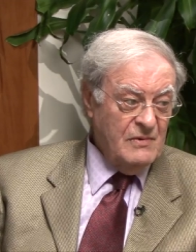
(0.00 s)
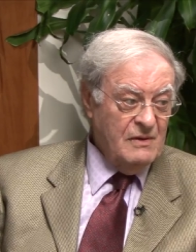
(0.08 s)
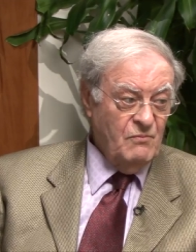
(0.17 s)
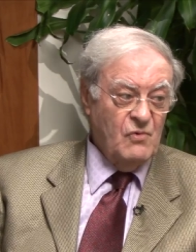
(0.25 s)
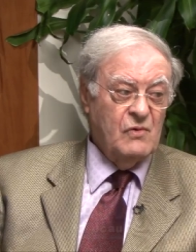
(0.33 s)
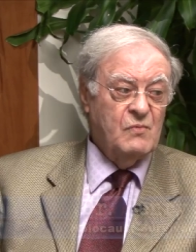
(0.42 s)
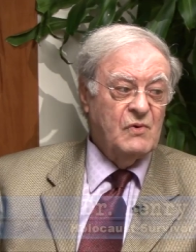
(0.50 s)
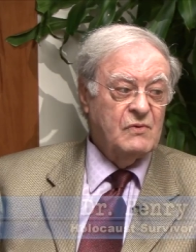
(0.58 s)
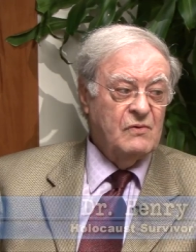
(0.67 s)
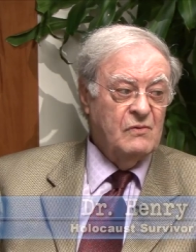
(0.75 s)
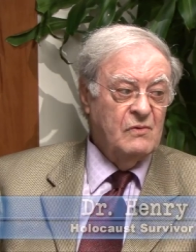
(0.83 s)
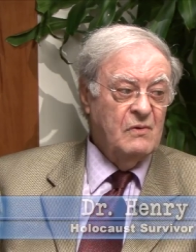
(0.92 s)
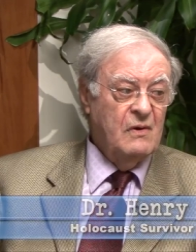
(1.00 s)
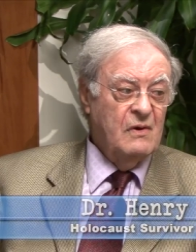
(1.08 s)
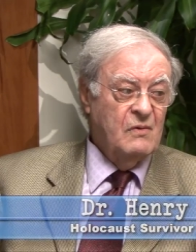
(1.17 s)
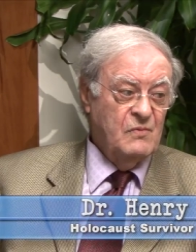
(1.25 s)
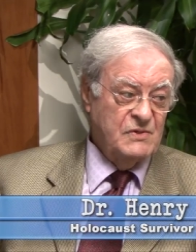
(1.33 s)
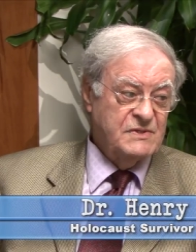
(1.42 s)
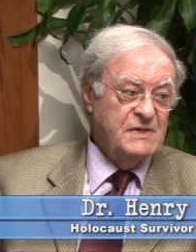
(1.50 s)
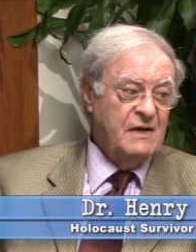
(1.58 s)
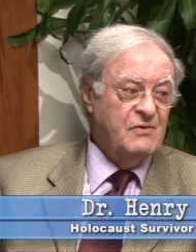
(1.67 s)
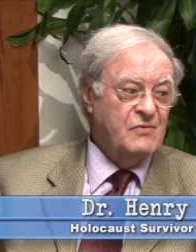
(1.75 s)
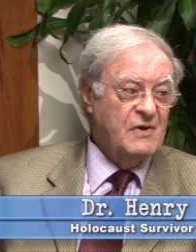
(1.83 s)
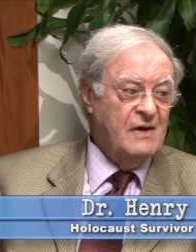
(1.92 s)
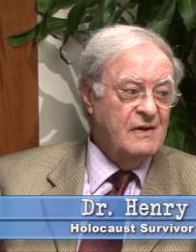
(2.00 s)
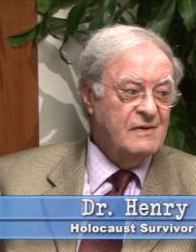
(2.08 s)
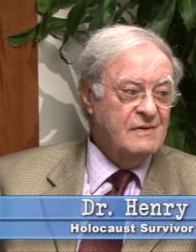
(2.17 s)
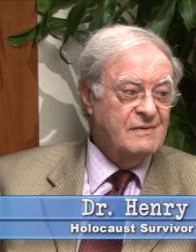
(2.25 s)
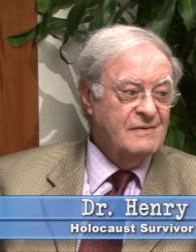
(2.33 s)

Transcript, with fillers: in World War II was segregated.